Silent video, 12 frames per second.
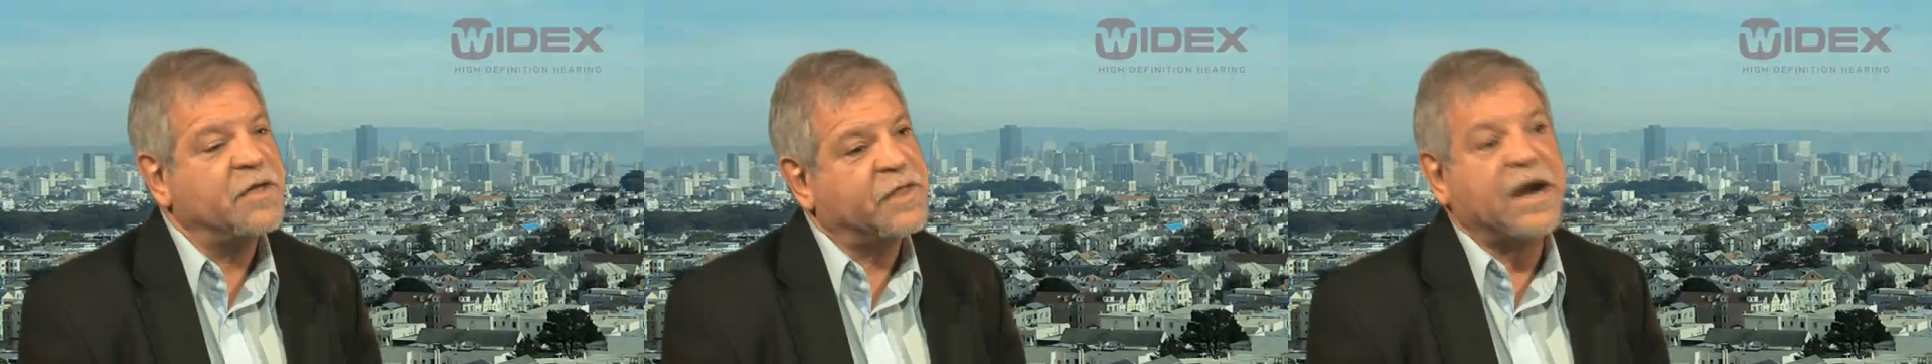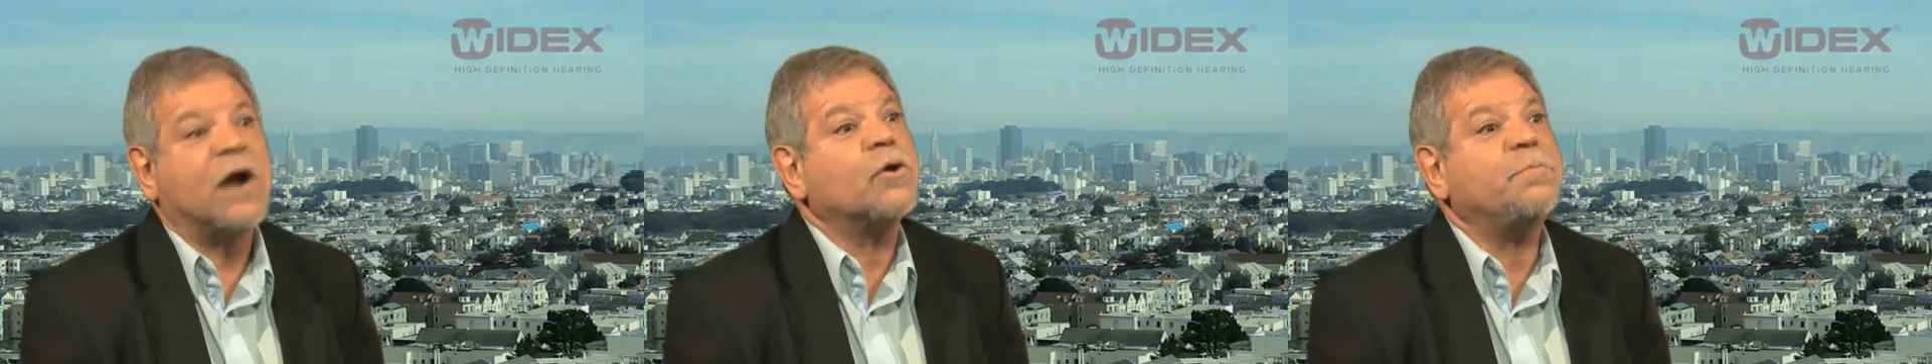
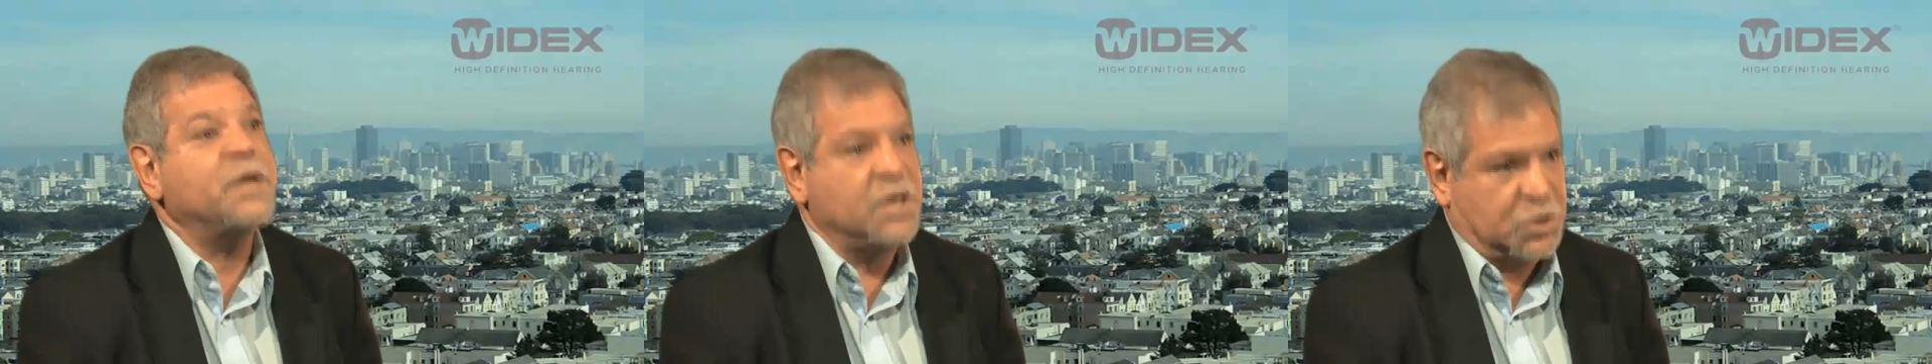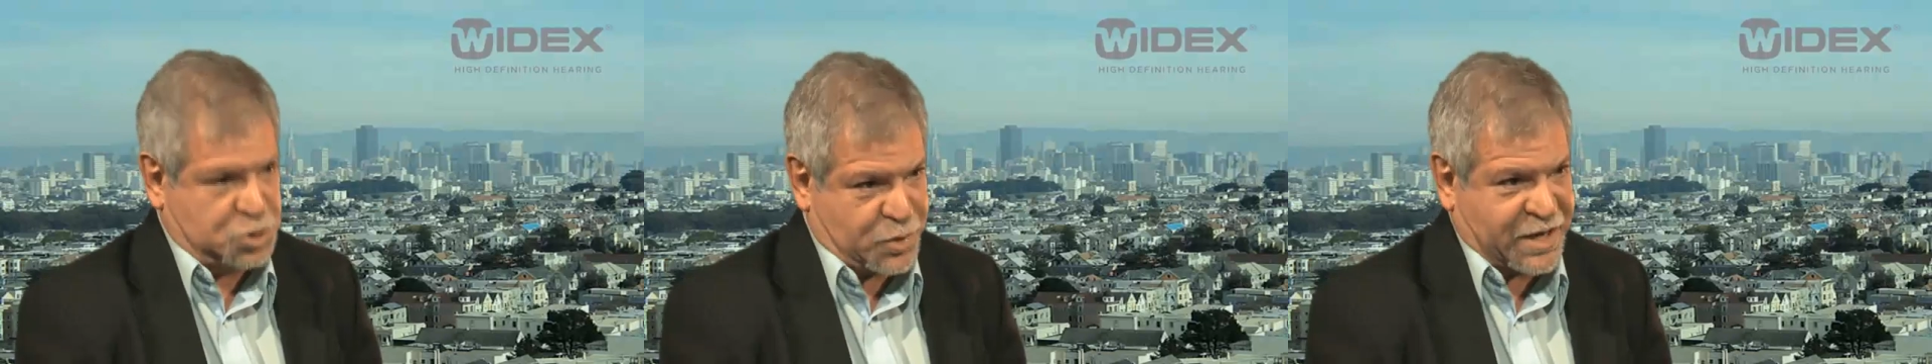that aren't
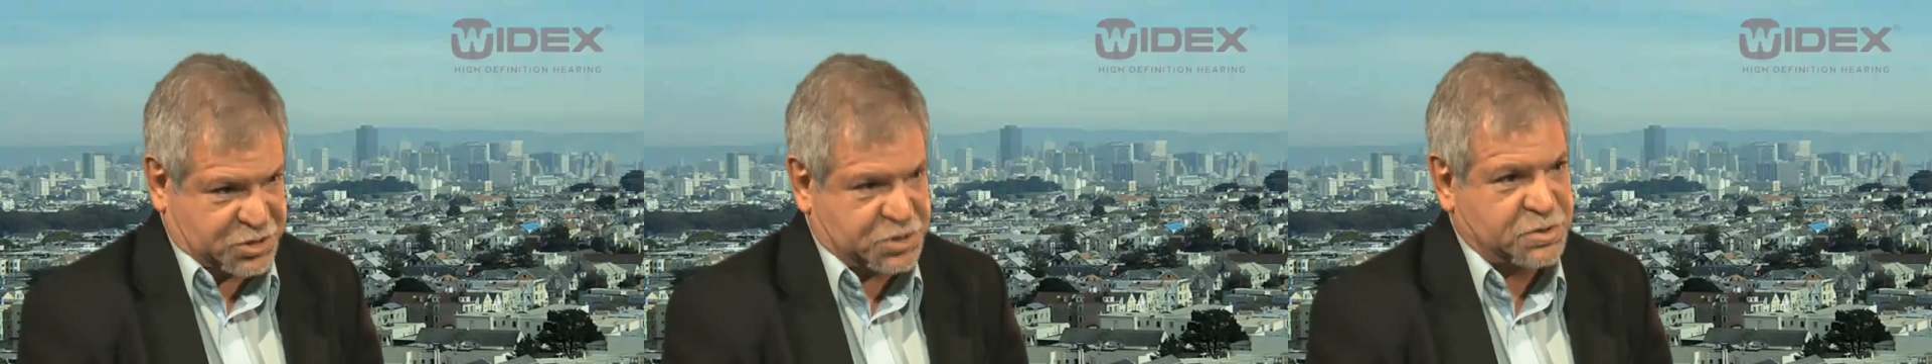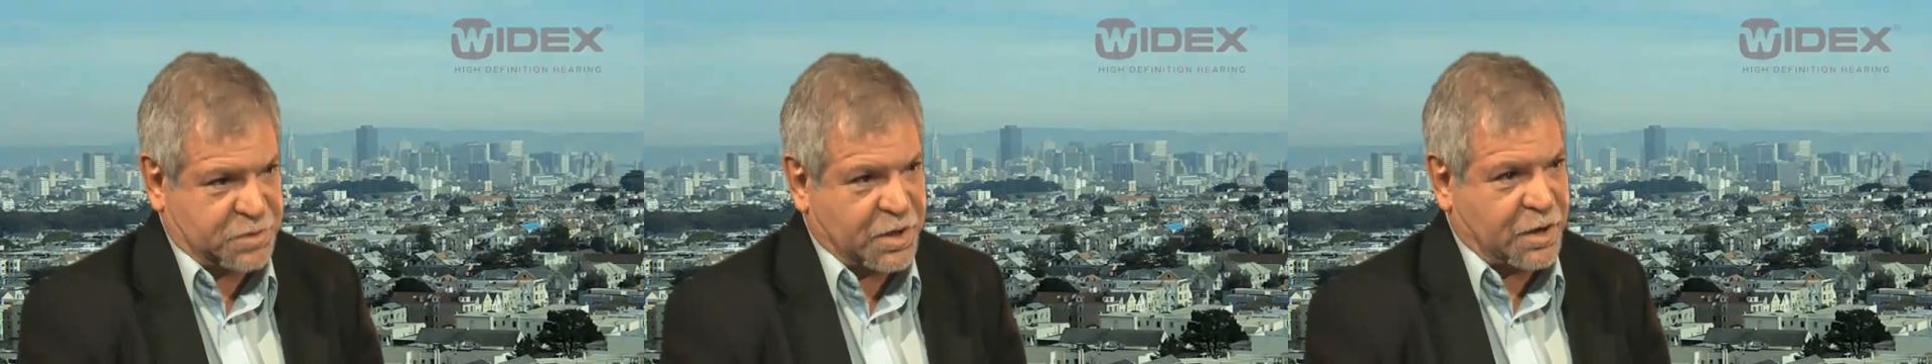being
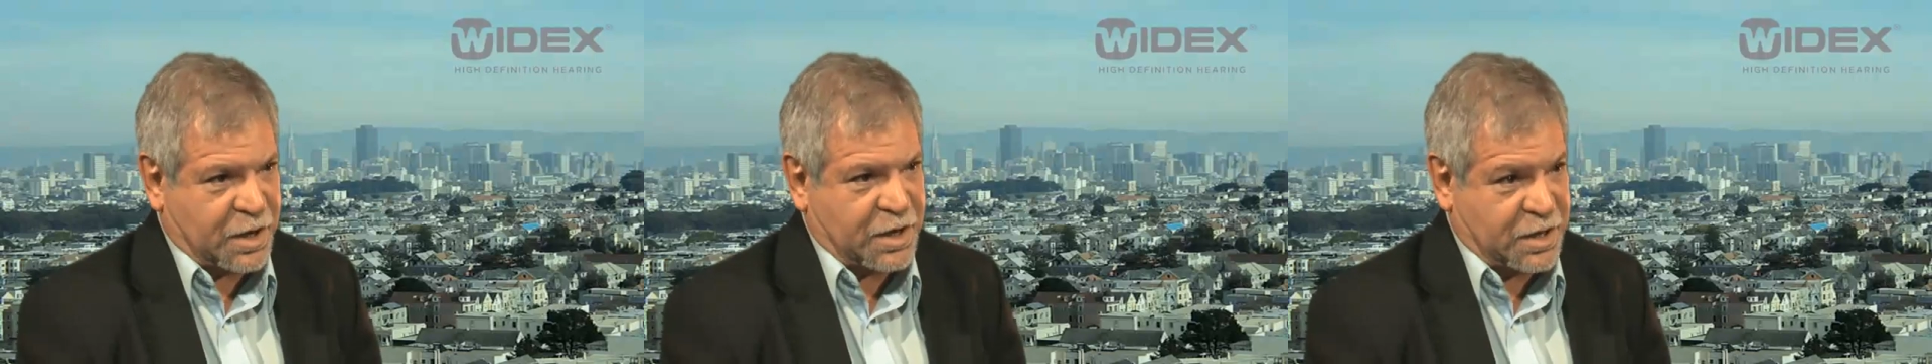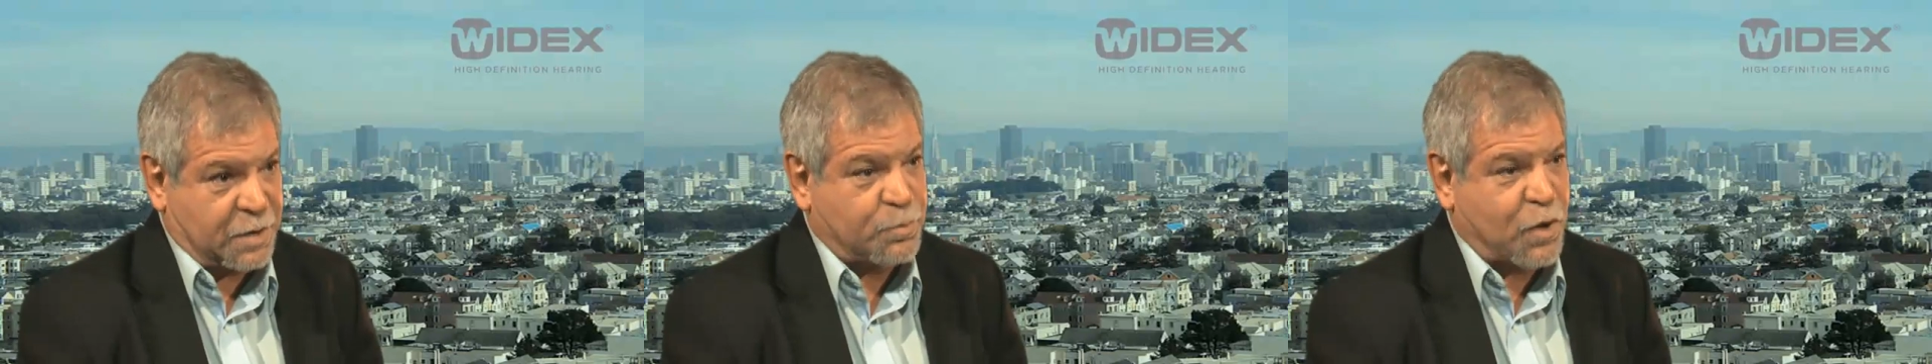addressed uh,
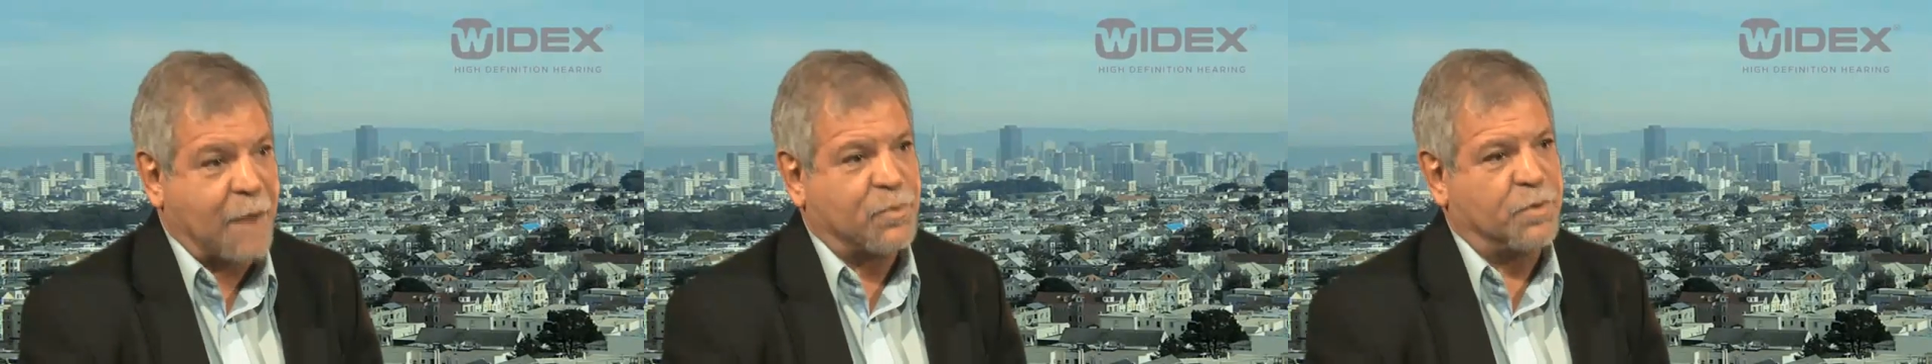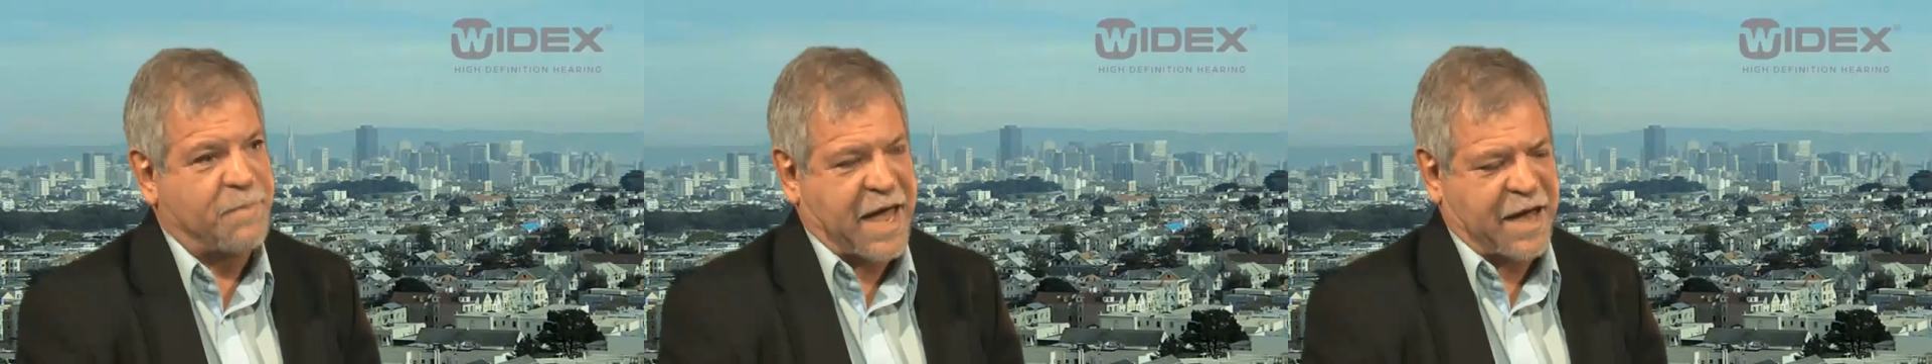in a
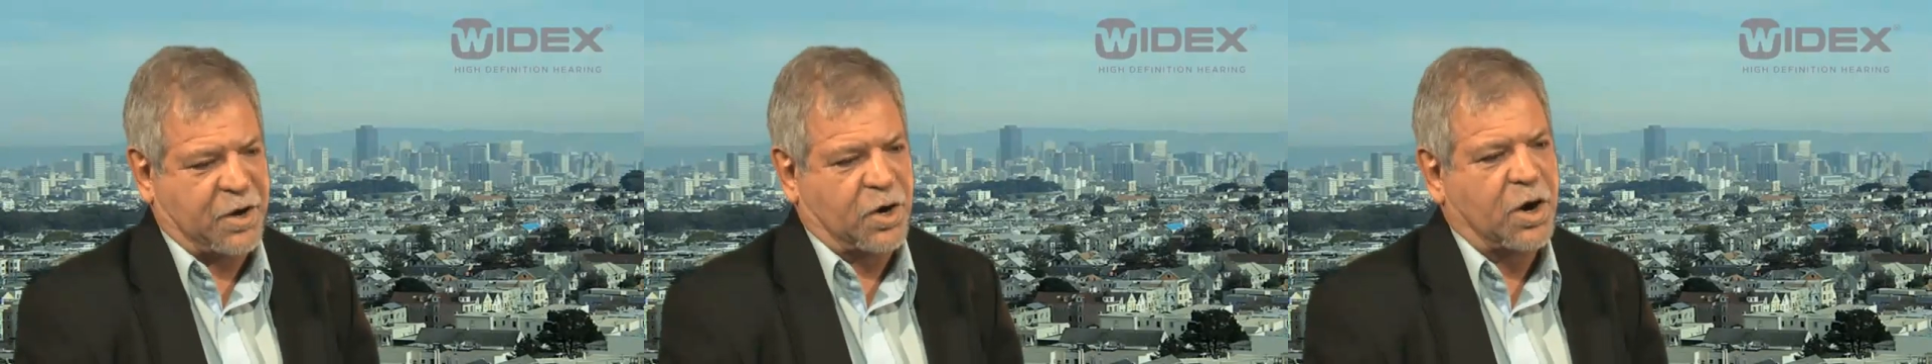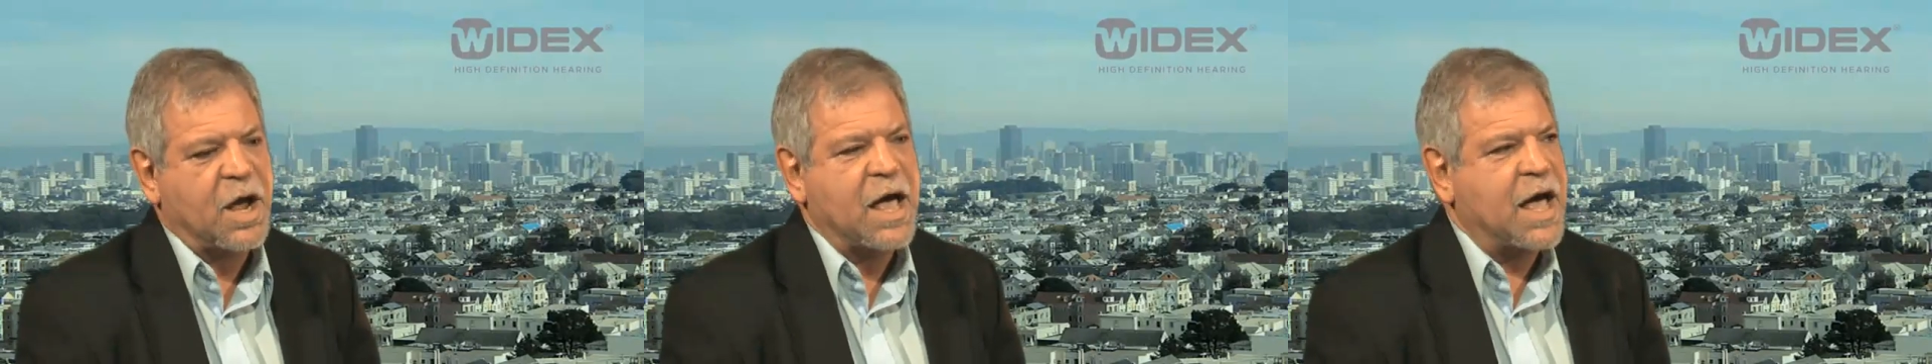proper manner.